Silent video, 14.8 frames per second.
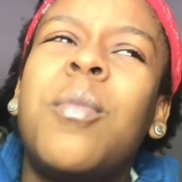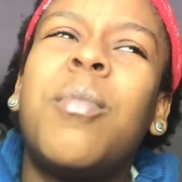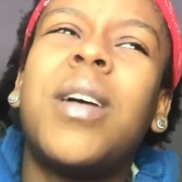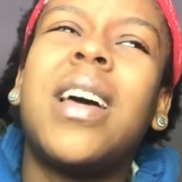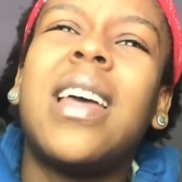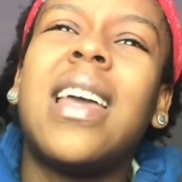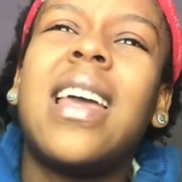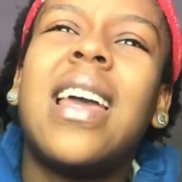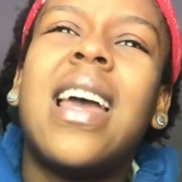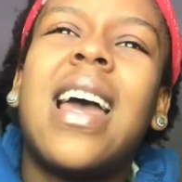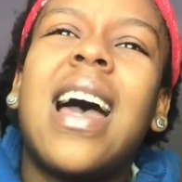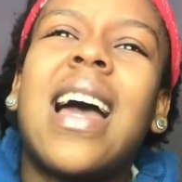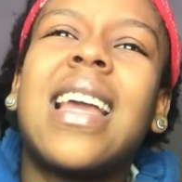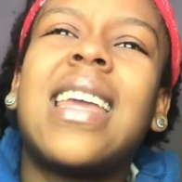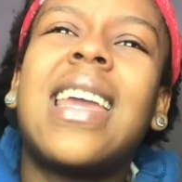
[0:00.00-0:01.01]
but
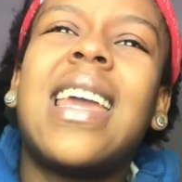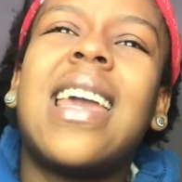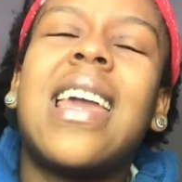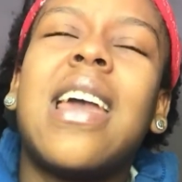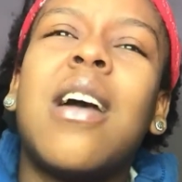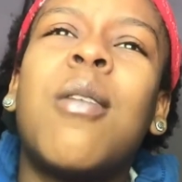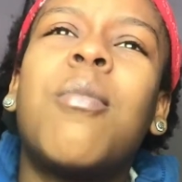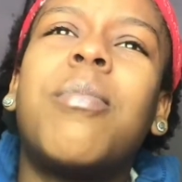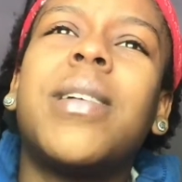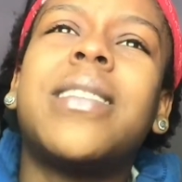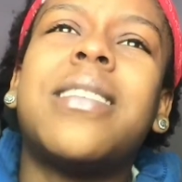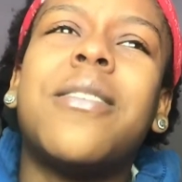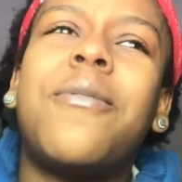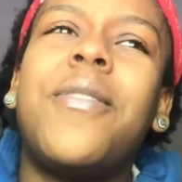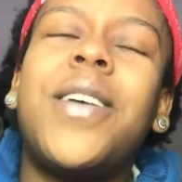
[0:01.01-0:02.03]
I can't help
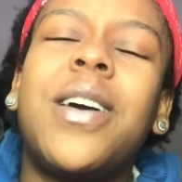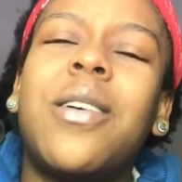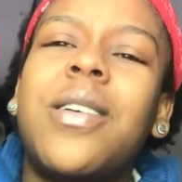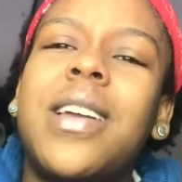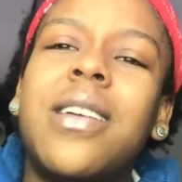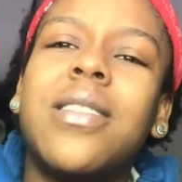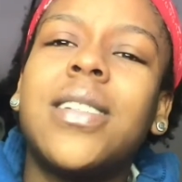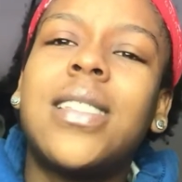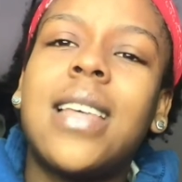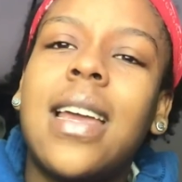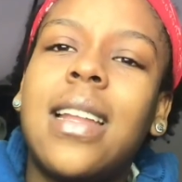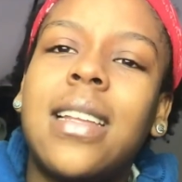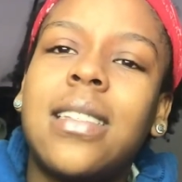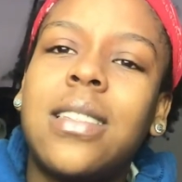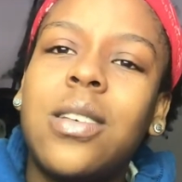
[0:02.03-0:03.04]
but to feel
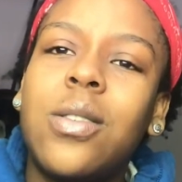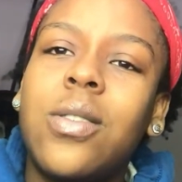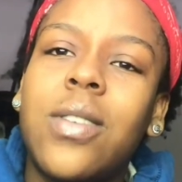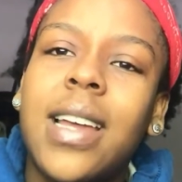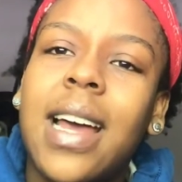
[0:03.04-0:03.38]
irritated too,